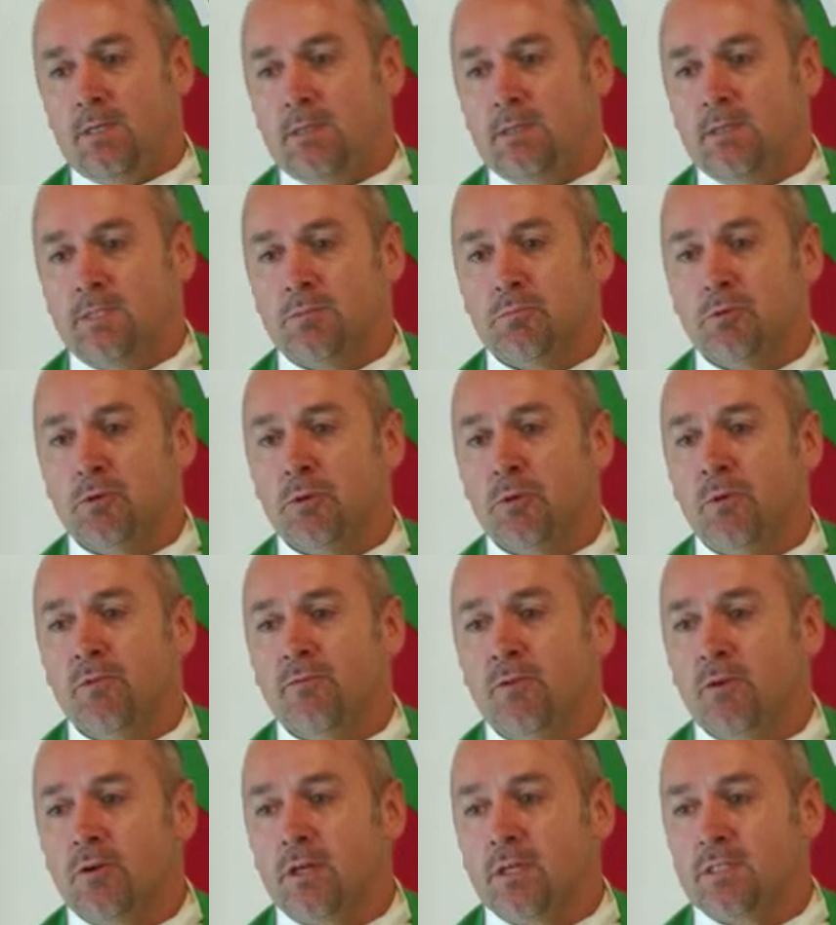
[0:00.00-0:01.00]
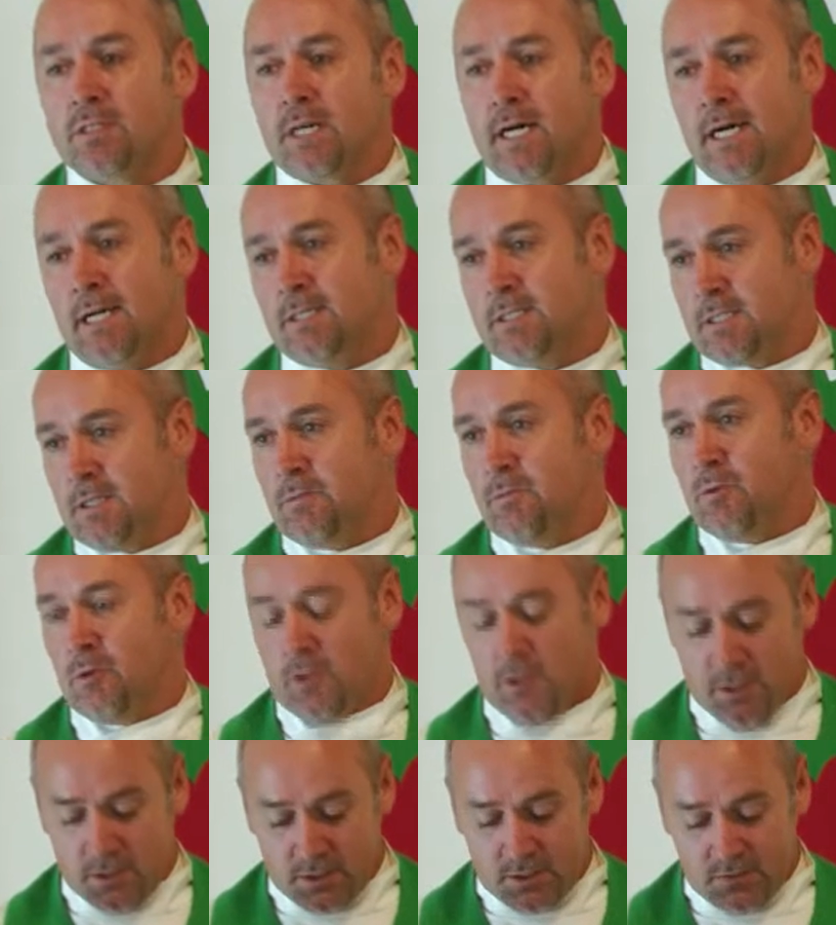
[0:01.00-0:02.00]
This morning we focus on some
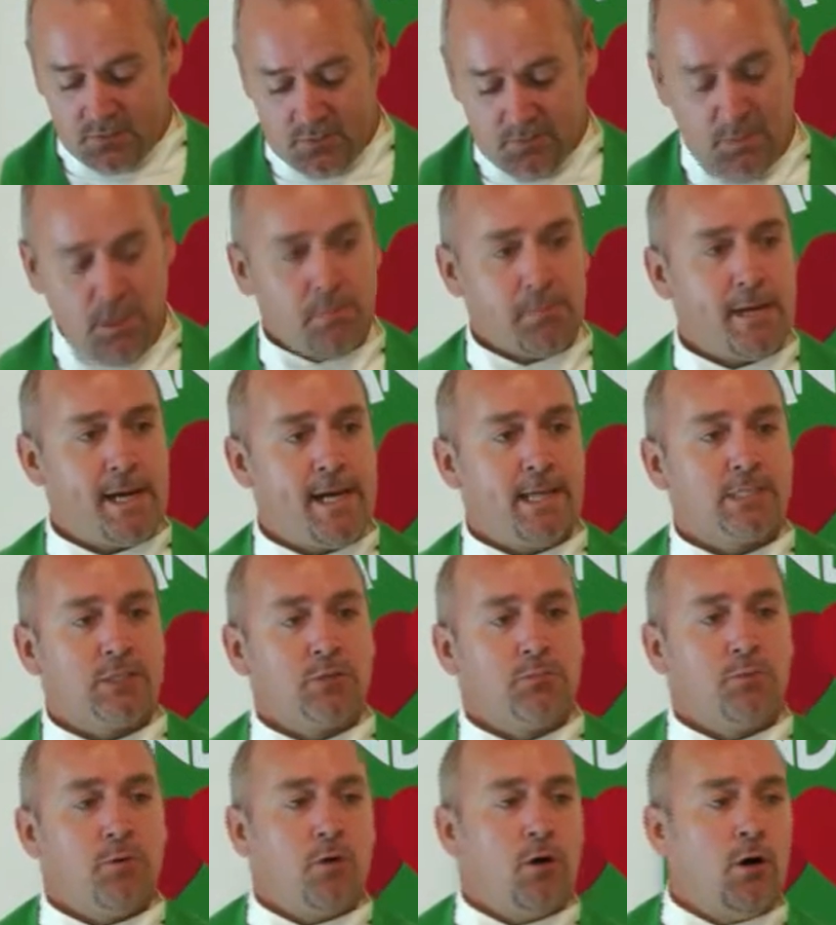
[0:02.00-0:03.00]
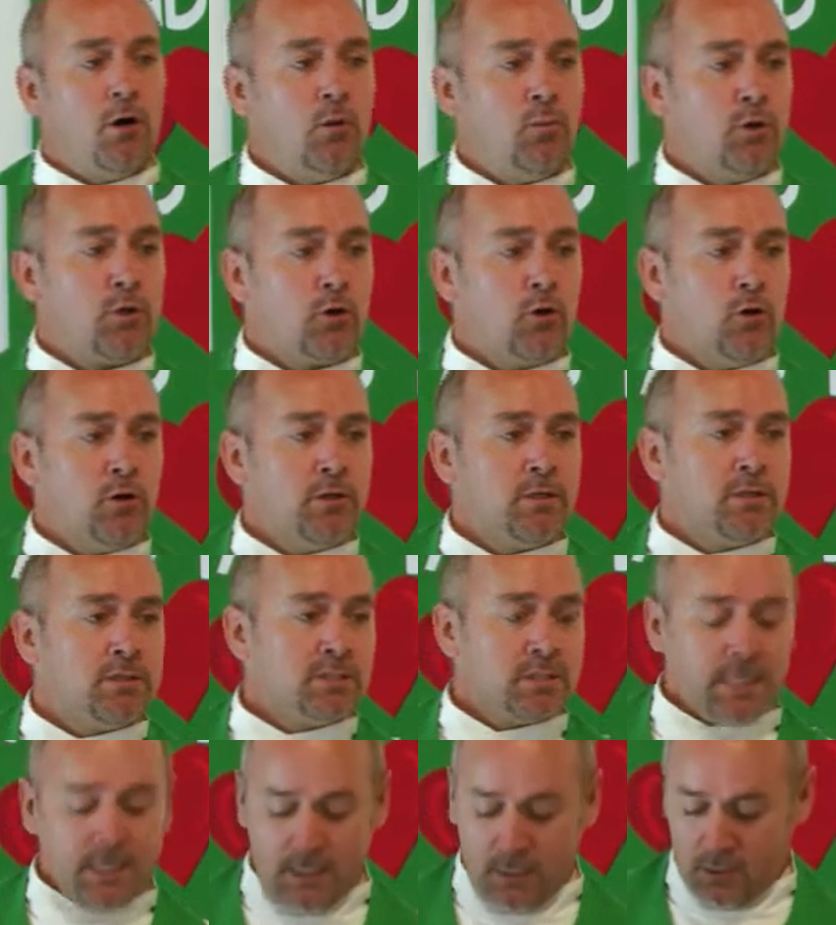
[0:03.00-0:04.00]
words from the Apostle Paul recorded in
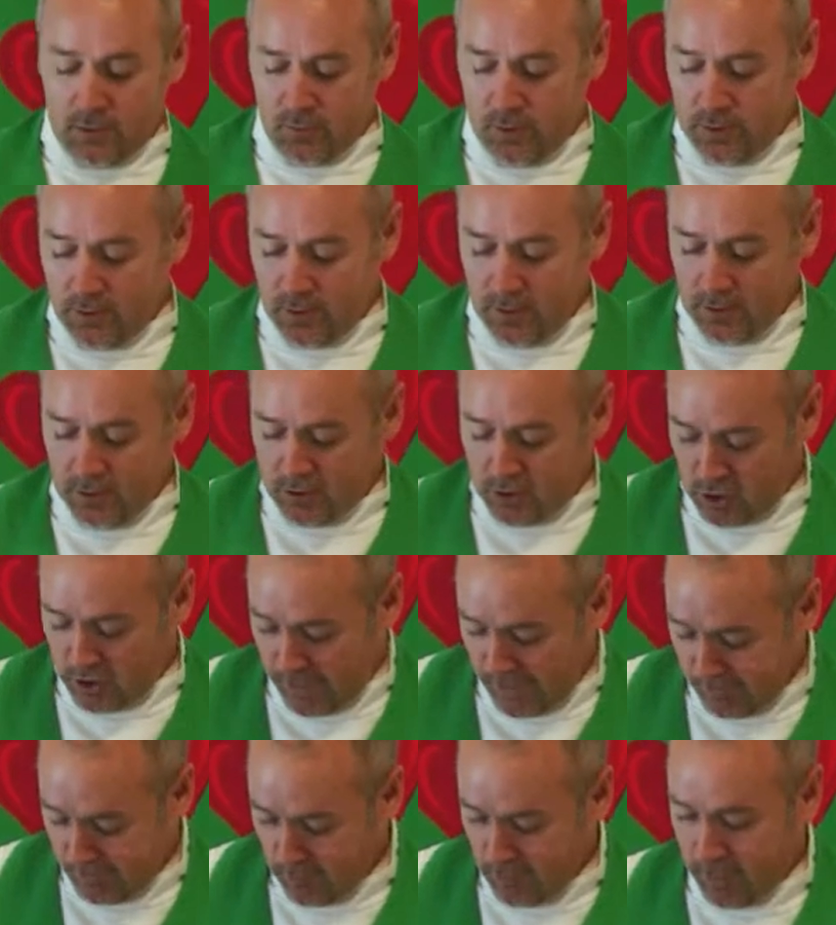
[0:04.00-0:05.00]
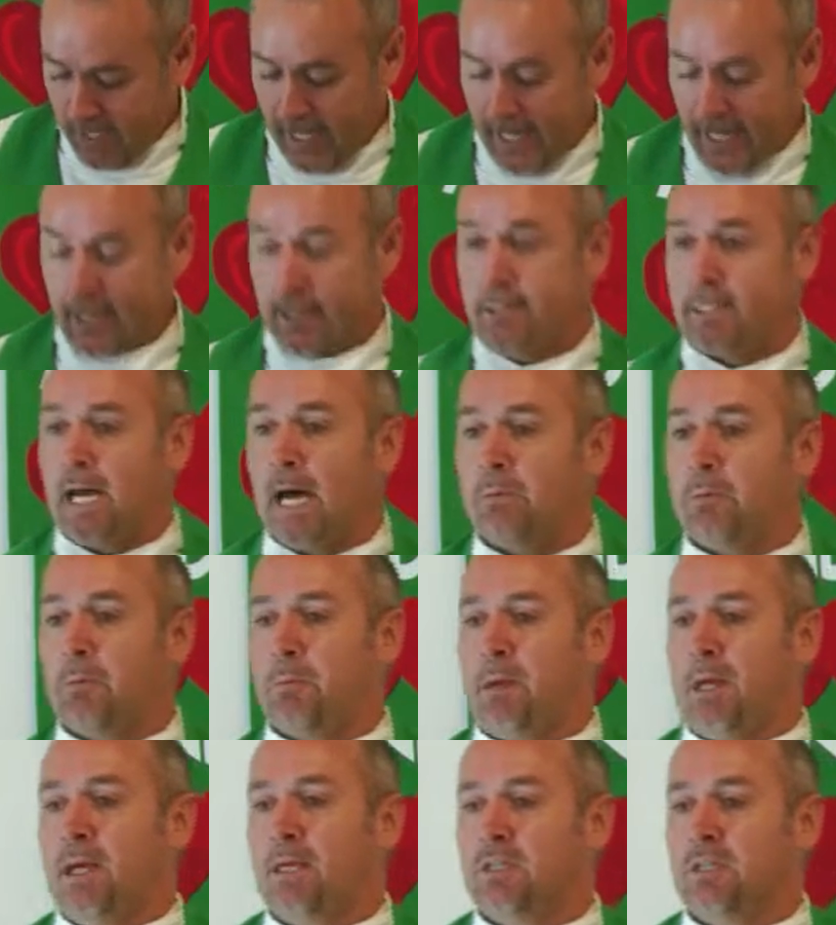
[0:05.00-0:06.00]
2 Corinthians chapter 9, the top of
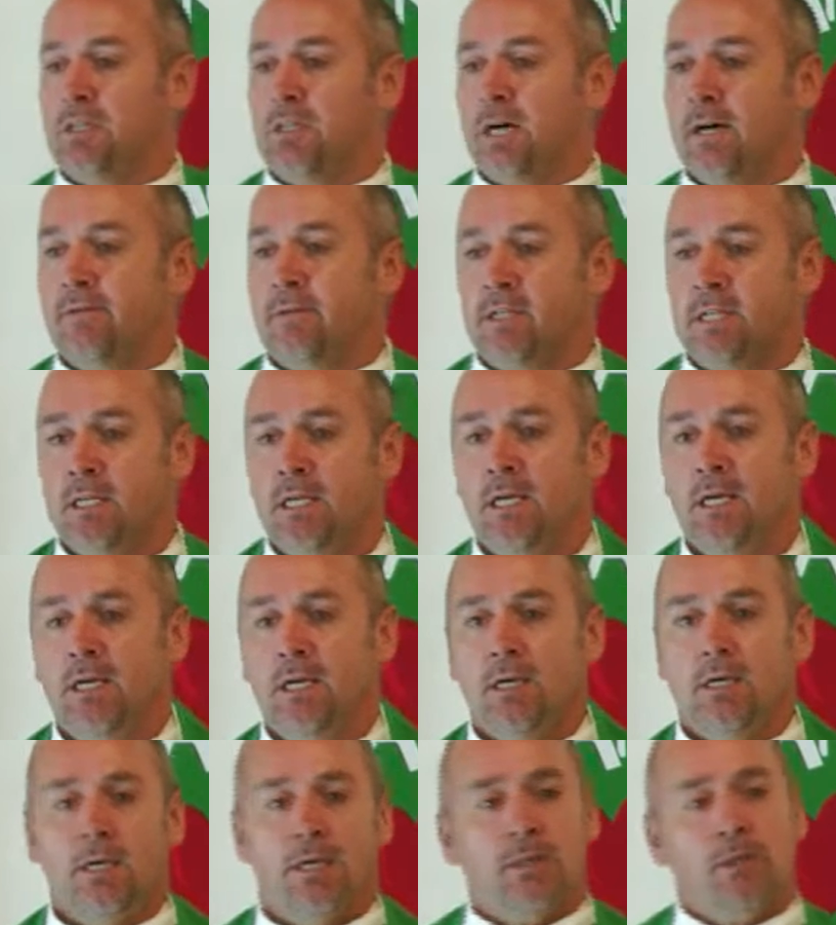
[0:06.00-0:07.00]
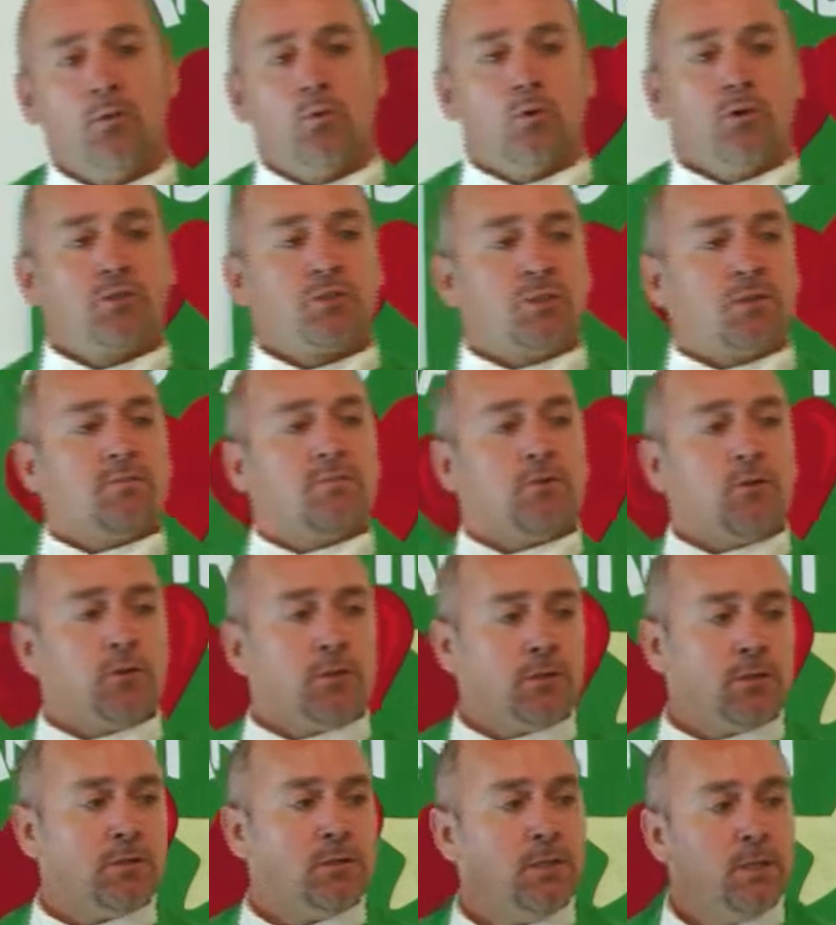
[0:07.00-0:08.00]
page 11 in the worship
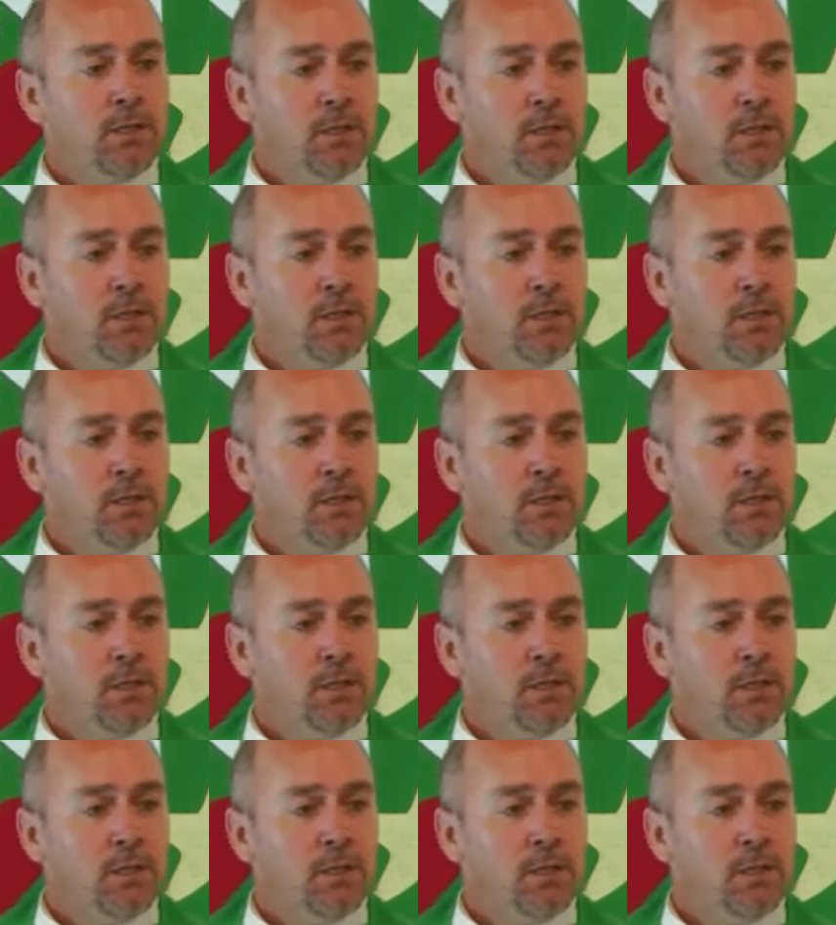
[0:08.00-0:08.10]
folder.